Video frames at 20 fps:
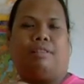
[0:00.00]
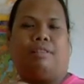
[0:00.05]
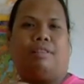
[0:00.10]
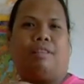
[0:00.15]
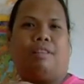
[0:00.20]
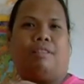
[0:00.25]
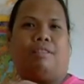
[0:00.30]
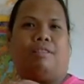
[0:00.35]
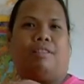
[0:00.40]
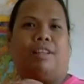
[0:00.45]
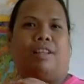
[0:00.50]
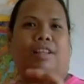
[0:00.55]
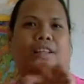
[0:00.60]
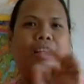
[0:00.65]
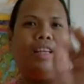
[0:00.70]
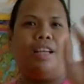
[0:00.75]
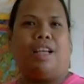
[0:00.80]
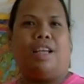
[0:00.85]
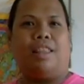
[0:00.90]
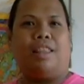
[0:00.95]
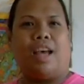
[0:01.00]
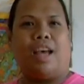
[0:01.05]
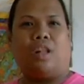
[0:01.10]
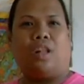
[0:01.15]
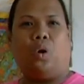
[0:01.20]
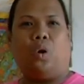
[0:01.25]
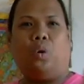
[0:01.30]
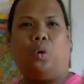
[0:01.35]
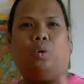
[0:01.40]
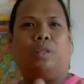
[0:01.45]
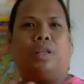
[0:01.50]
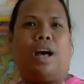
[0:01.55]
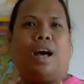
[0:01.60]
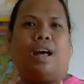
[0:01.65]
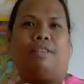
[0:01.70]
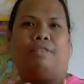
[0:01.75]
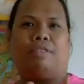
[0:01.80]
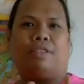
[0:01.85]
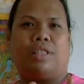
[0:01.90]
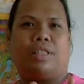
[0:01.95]
in that whole
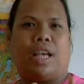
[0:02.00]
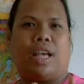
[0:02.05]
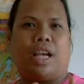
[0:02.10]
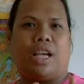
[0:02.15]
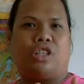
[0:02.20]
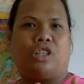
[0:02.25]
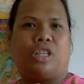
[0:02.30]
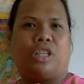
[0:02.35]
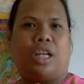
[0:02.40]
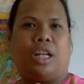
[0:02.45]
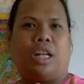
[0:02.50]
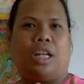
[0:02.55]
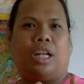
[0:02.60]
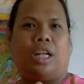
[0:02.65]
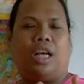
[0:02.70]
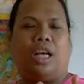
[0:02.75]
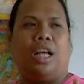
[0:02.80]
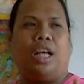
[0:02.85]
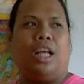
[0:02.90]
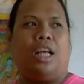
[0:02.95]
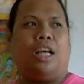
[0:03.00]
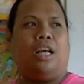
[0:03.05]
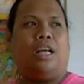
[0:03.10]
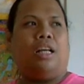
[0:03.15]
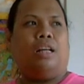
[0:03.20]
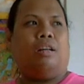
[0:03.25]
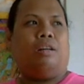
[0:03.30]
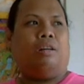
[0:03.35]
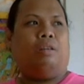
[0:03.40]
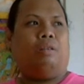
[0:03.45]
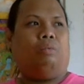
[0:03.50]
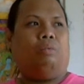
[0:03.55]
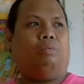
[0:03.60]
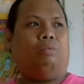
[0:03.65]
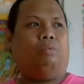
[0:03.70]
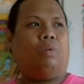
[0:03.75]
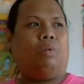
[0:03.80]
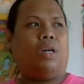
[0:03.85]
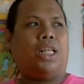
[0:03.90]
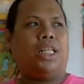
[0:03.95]
conversation
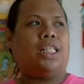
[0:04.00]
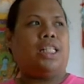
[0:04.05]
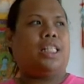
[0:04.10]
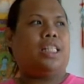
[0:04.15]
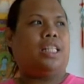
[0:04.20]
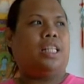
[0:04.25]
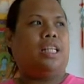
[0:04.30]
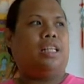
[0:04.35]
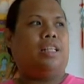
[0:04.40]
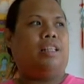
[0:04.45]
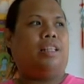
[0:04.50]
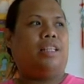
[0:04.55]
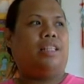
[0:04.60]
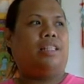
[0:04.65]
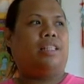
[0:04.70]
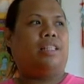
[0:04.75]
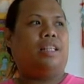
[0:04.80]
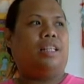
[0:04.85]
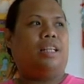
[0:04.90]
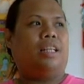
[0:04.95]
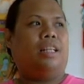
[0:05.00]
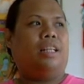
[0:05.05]
was this